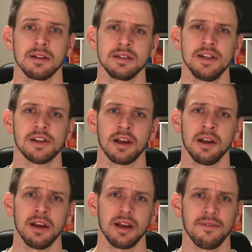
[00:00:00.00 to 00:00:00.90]
TJ,
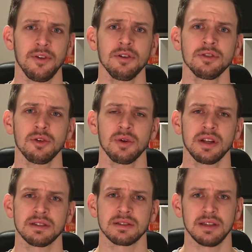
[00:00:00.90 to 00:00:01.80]
if you're so
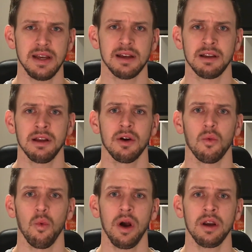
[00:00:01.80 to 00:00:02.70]
against debt,
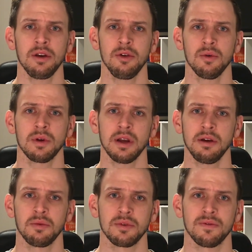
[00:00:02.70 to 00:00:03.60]
why are you okay
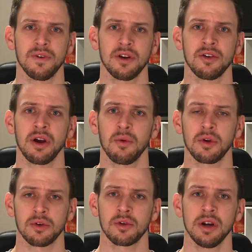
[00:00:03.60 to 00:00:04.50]
with figuring out what
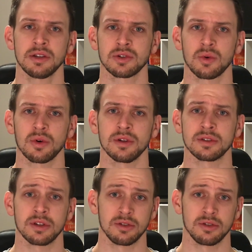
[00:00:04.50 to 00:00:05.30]
your credit score is?